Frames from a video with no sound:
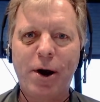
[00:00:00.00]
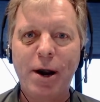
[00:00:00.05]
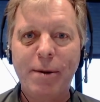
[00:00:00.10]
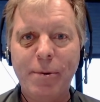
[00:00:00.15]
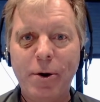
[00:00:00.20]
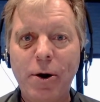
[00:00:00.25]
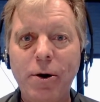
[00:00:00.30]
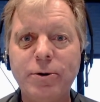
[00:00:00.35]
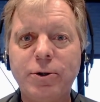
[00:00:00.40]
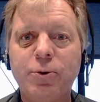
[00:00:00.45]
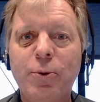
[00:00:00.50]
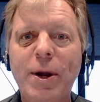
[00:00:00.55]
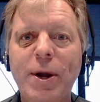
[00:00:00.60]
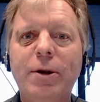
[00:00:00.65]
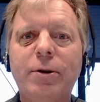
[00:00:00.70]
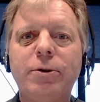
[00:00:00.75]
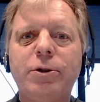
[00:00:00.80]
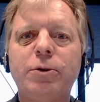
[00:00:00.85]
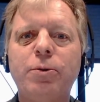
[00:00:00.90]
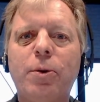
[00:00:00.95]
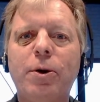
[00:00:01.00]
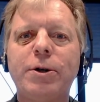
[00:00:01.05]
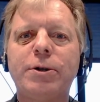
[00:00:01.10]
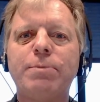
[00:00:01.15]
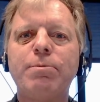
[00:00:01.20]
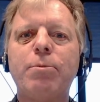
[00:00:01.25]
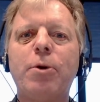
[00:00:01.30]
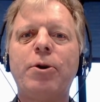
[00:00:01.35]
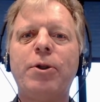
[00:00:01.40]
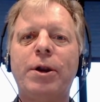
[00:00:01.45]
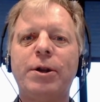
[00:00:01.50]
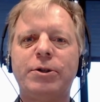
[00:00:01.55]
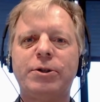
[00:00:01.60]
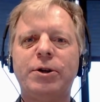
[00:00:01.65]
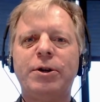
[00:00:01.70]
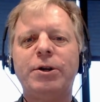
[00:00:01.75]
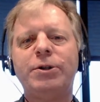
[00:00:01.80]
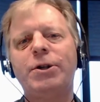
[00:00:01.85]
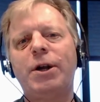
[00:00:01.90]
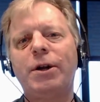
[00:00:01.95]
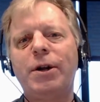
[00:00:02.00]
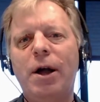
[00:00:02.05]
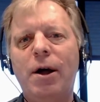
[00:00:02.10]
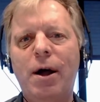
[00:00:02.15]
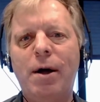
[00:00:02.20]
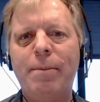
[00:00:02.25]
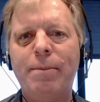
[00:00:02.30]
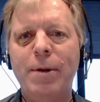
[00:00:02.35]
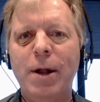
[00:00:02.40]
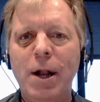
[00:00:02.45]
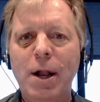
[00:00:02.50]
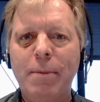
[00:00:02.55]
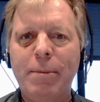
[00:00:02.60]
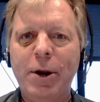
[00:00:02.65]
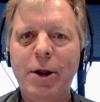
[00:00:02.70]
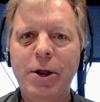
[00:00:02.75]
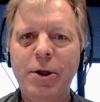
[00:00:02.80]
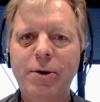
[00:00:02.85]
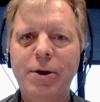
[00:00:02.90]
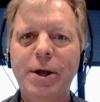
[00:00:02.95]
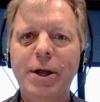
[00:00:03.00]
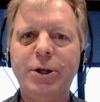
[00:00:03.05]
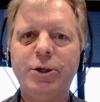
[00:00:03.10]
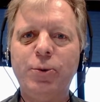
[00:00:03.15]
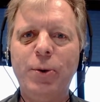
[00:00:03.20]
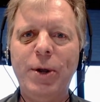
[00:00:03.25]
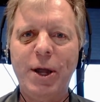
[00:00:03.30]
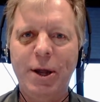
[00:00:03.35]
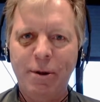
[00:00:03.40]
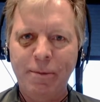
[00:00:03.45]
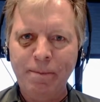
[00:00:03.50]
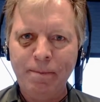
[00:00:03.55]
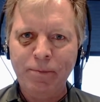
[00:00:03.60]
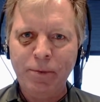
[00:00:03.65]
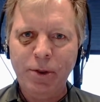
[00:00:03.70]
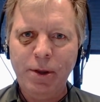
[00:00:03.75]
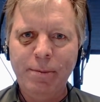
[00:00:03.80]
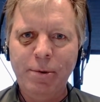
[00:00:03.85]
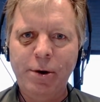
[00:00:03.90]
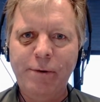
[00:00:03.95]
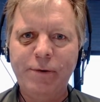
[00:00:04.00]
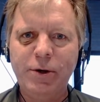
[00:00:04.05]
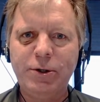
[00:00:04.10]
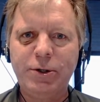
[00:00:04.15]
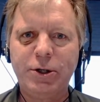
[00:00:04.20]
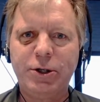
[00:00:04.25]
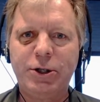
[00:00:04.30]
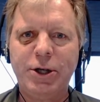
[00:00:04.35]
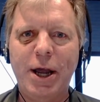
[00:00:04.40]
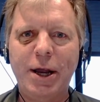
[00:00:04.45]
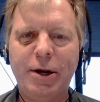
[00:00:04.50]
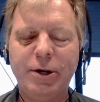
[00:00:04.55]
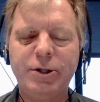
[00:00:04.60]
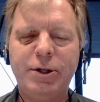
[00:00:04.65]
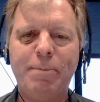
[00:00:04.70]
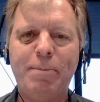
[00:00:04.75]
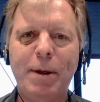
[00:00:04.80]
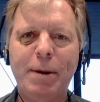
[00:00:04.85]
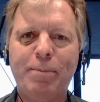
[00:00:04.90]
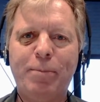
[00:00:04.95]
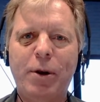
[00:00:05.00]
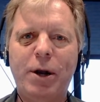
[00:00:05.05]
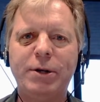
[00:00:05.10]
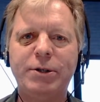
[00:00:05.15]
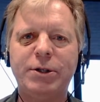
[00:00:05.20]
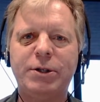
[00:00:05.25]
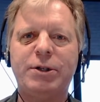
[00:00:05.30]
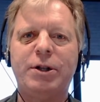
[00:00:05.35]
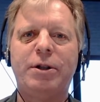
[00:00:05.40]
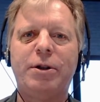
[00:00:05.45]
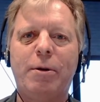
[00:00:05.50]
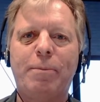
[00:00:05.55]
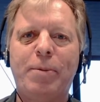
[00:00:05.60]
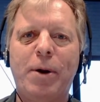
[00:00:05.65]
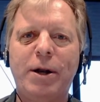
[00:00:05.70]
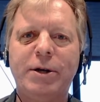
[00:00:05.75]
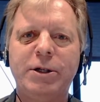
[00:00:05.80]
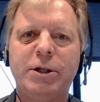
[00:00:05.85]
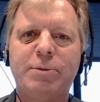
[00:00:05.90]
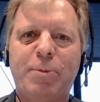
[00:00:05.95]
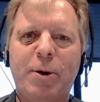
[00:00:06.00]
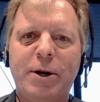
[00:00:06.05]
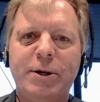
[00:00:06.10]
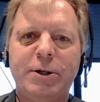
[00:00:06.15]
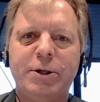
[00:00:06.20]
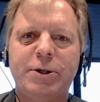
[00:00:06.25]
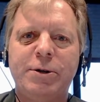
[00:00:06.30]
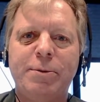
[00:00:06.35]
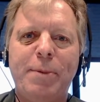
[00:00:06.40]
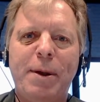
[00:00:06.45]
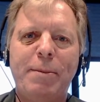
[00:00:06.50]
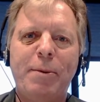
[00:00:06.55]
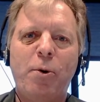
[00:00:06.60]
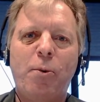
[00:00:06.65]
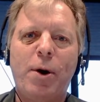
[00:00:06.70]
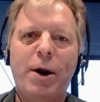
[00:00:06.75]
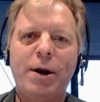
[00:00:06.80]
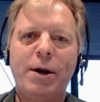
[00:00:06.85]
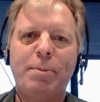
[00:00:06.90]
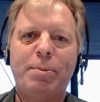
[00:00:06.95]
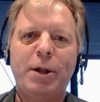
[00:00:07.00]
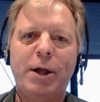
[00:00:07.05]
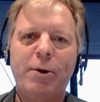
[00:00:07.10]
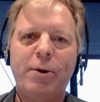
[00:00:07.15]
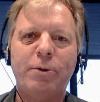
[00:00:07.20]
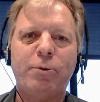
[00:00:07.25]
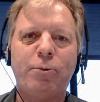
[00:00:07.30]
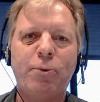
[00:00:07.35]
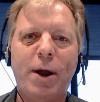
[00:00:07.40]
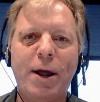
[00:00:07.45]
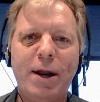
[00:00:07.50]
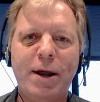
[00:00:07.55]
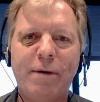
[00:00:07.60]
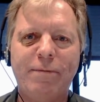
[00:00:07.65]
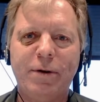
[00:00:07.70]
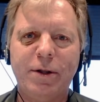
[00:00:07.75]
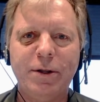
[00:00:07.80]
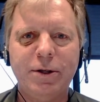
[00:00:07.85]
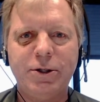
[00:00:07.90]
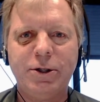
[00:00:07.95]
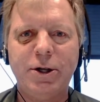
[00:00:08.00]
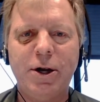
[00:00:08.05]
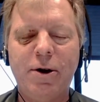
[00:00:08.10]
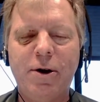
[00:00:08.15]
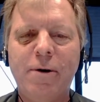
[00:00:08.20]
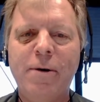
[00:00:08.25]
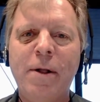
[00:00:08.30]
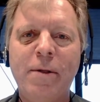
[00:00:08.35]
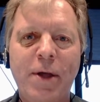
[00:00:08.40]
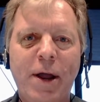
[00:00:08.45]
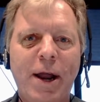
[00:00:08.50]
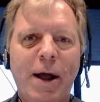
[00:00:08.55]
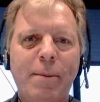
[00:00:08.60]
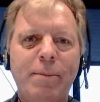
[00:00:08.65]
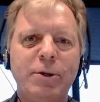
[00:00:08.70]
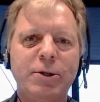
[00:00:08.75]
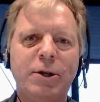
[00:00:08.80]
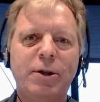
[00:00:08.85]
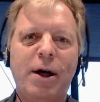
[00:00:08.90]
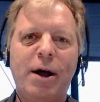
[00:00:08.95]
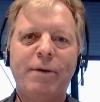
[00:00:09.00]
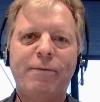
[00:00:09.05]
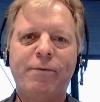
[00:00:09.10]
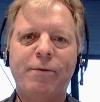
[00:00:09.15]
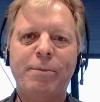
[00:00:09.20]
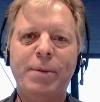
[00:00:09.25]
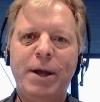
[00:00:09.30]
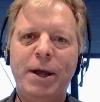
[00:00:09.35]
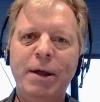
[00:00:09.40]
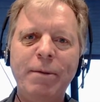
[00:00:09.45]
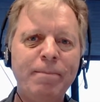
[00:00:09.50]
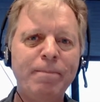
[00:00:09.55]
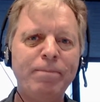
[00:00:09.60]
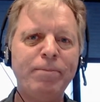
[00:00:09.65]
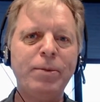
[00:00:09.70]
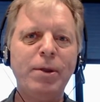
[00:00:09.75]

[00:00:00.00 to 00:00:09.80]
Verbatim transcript: I am your host, Randal Schwartz, MerlinExchange.com, bringing you each week the movers, the shakers, the big projects, the little projects, projects you may be wanting to play with right after the show. That happens a lot for me.